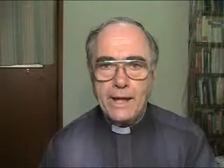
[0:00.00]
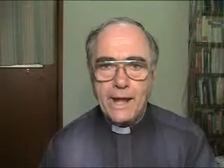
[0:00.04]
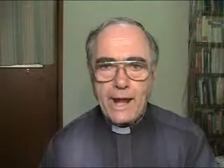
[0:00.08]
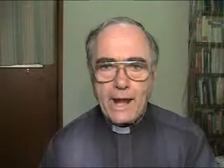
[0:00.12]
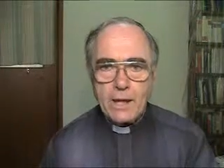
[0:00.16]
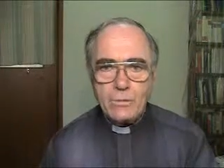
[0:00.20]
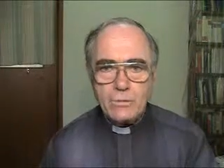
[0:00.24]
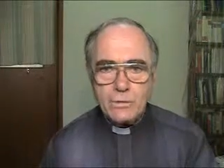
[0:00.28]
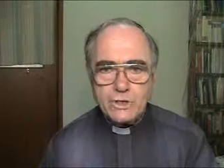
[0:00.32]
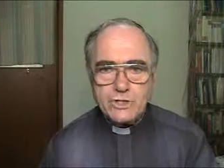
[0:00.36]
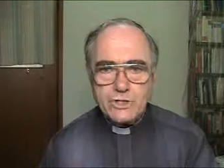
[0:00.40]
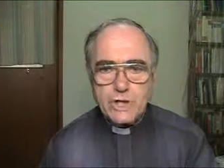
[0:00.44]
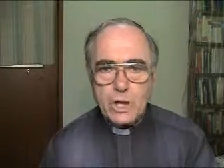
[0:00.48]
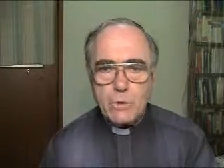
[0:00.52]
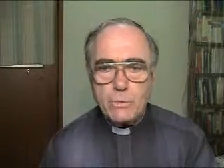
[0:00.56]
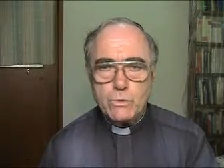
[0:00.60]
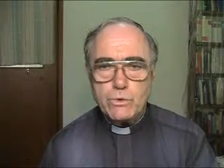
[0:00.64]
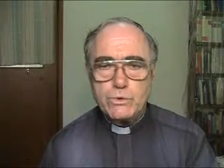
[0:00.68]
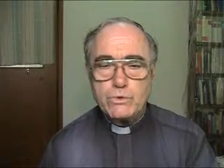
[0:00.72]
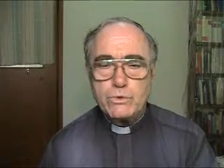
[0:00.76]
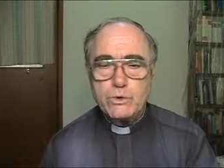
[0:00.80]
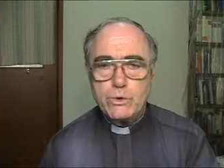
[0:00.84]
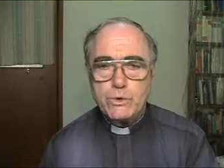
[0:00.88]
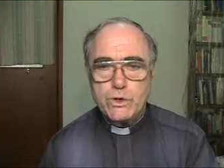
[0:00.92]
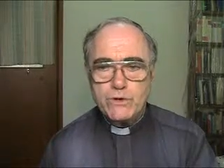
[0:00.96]
and which he
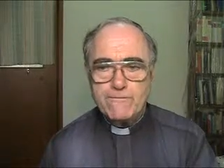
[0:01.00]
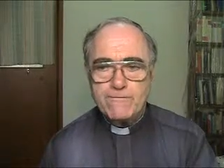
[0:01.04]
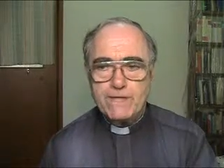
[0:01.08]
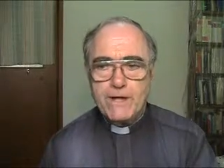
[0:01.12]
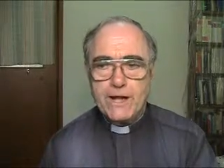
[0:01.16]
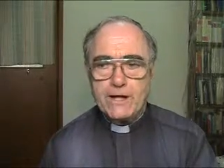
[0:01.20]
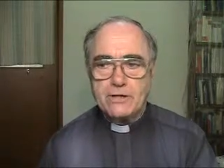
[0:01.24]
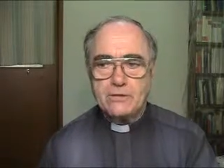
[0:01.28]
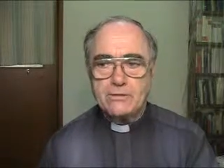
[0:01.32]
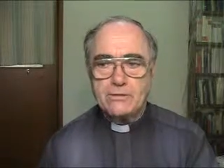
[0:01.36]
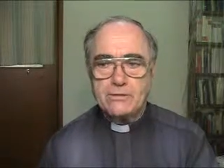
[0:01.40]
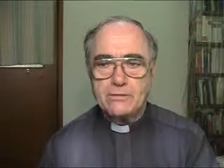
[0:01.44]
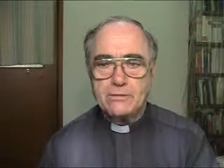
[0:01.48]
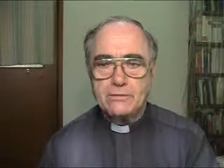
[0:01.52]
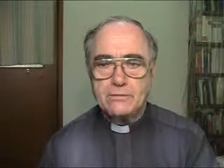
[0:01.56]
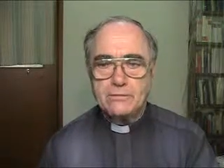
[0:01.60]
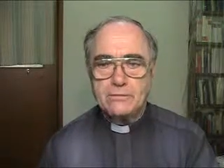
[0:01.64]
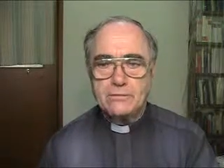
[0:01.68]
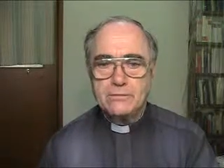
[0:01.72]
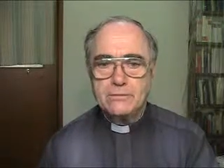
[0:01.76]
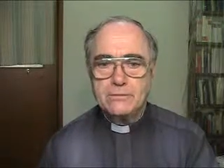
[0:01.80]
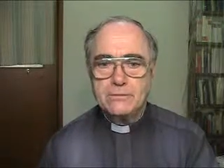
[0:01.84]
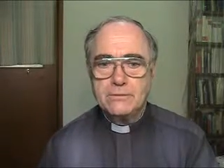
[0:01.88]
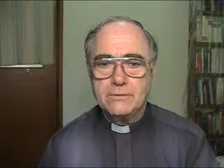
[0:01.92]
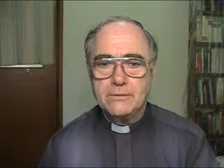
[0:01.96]
would soon effect.
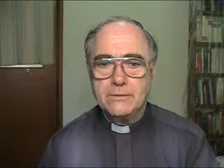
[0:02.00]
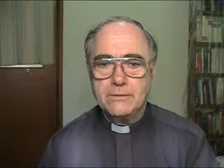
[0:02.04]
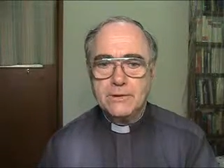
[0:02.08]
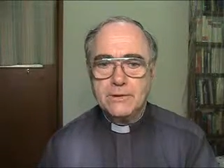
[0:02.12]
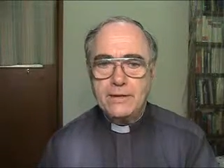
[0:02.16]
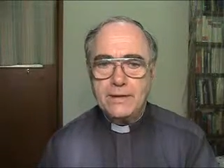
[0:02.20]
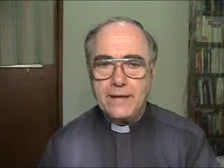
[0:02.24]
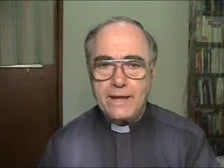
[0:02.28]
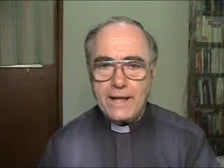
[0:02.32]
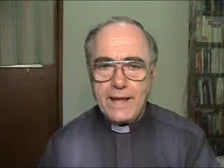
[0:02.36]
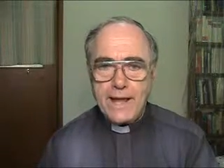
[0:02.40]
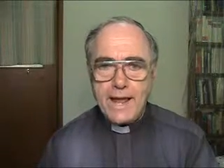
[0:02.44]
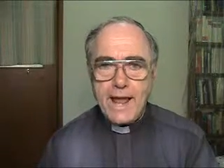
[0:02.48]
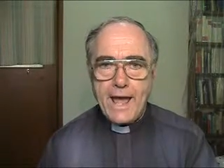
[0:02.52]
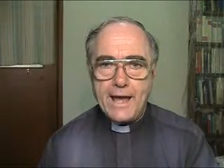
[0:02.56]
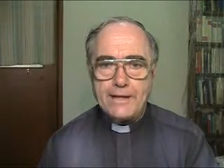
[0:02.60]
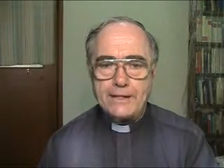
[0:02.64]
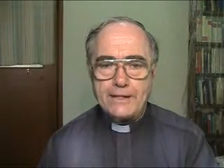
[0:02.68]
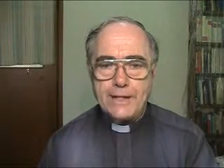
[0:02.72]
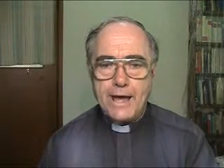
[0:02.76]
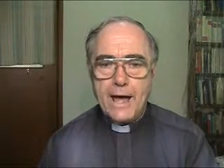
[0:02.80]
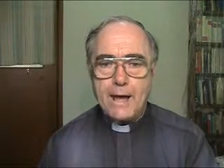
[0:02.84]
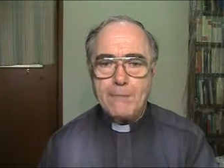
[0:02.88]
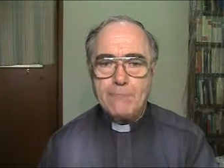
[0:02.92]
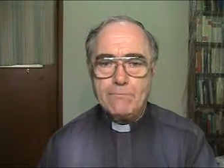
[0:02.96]
He
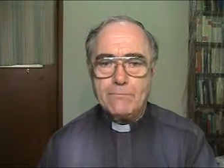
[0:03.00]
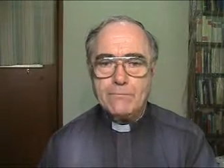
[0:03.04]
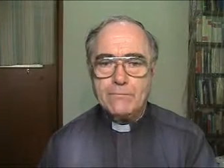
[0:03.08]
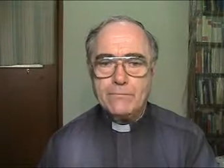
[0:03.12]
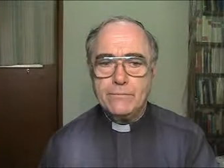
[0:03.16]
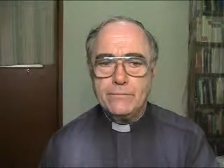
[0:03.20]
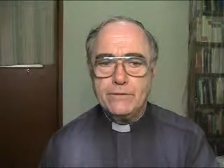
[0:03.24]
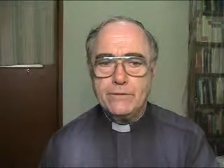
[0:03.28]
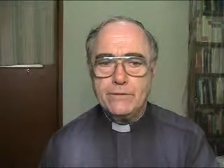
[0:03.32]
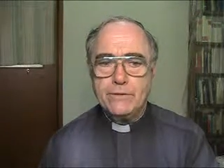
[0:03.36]
had come